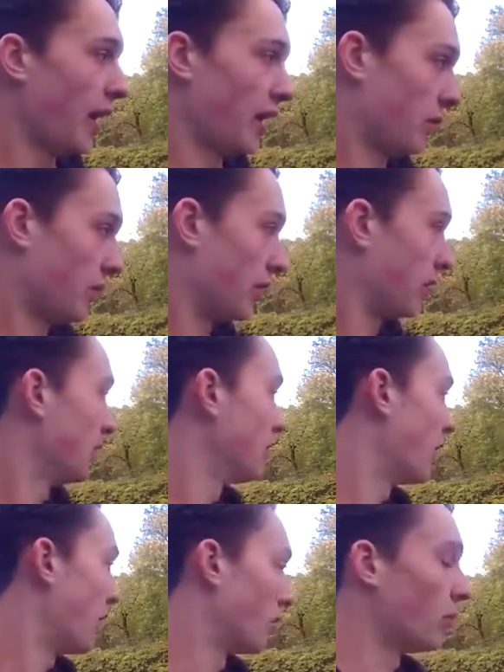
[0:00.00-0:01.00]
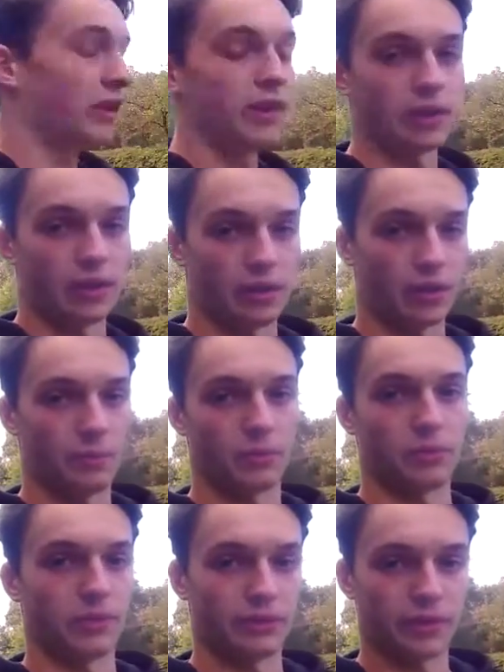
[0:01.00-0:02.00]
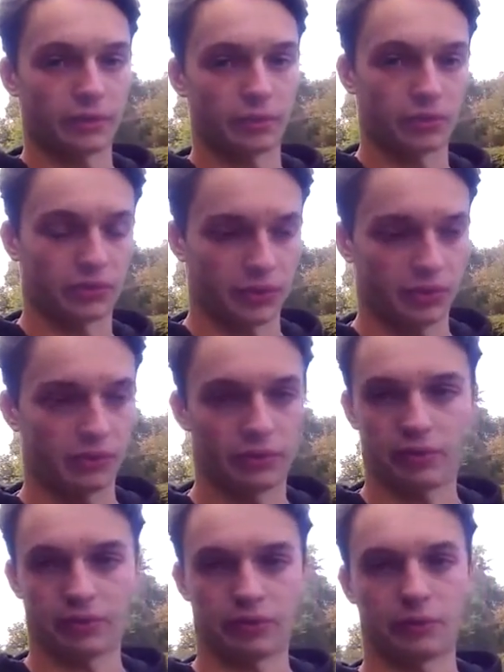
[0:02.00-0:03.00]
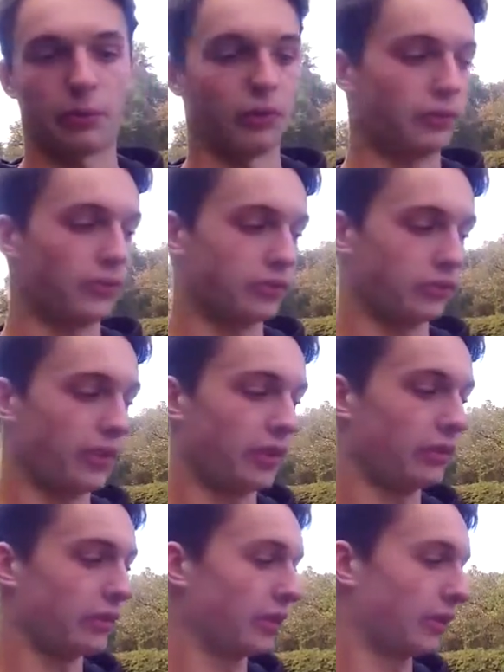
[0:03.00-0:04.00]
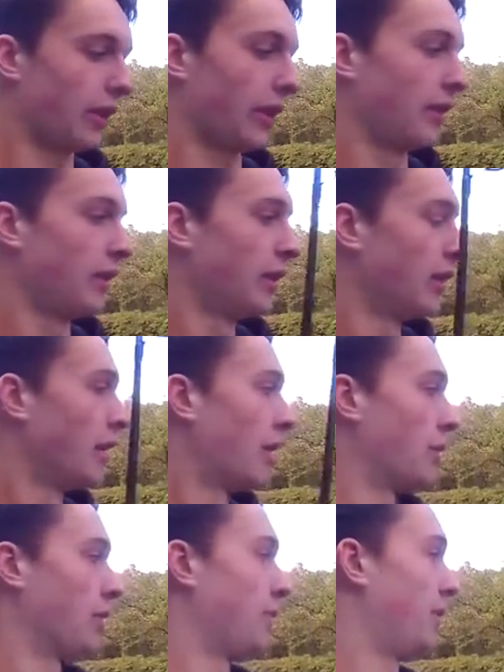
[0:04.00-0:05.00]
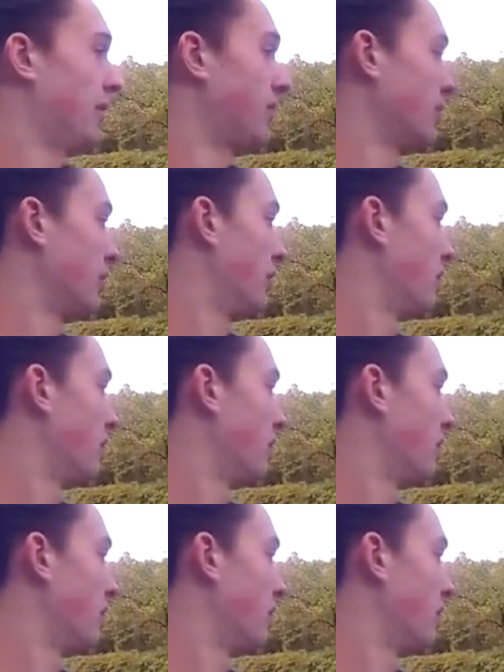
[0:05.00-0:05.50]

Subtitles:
And I don't want to get it hung up in the weeds. That's the worst thing you do because you can spook fish or anything like that. I want to pitch it